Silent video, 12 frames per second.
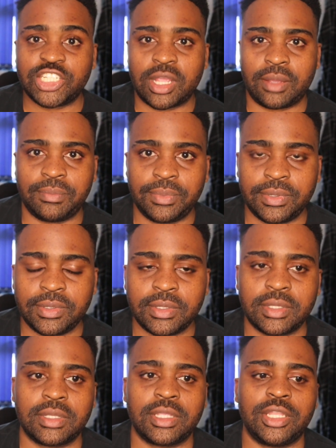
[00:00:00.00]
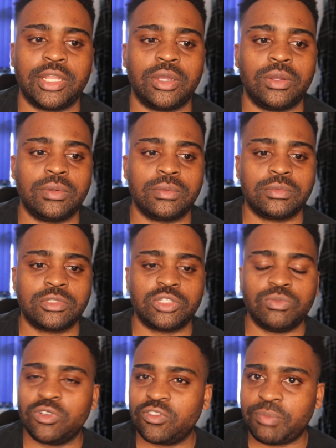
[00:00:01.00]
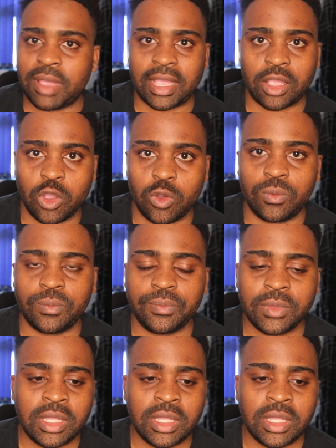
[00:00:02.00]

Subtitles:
jump, you know, to move back home.